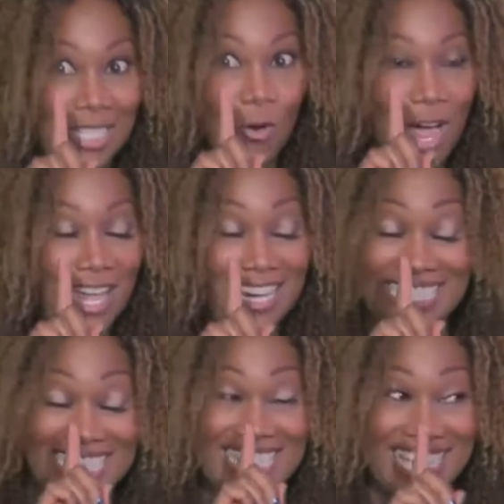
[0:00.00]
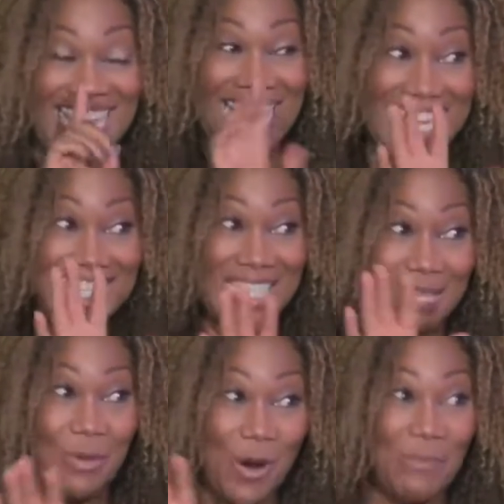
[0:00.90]
Not quite. I need like
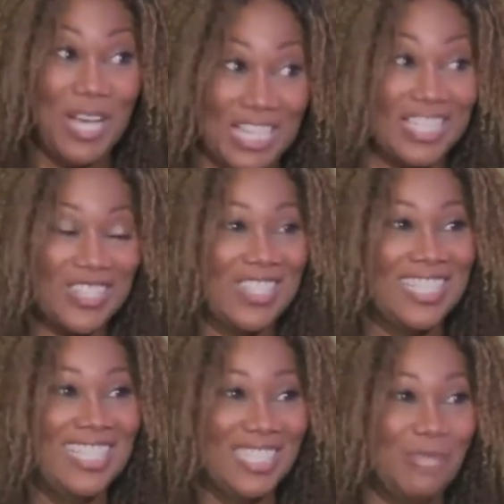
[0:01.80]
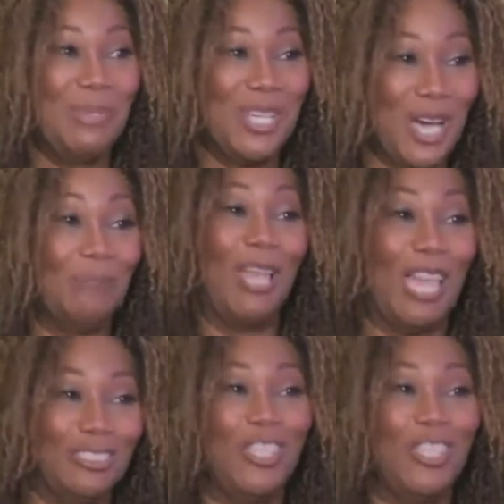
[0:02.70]
18 more months to become like,